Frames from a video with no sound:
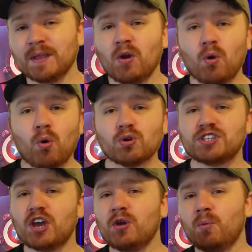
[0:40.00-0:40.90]

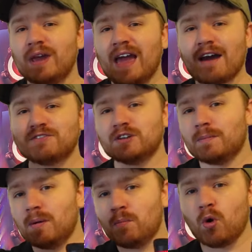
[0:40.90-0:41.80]
Also, we have some
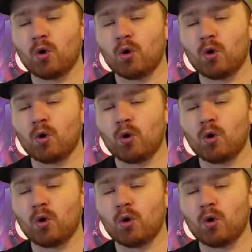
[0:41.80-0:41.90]
more